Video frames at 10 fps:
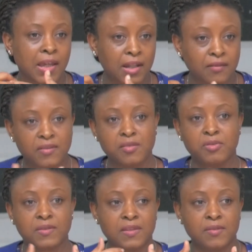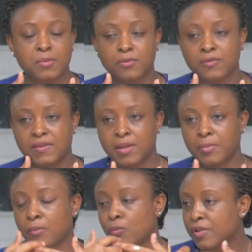And if these people
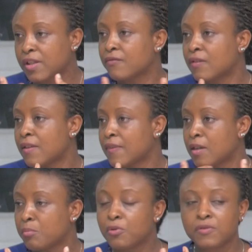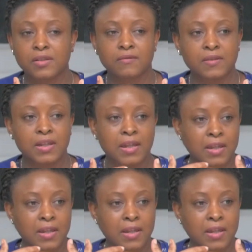step up, whatever their motives,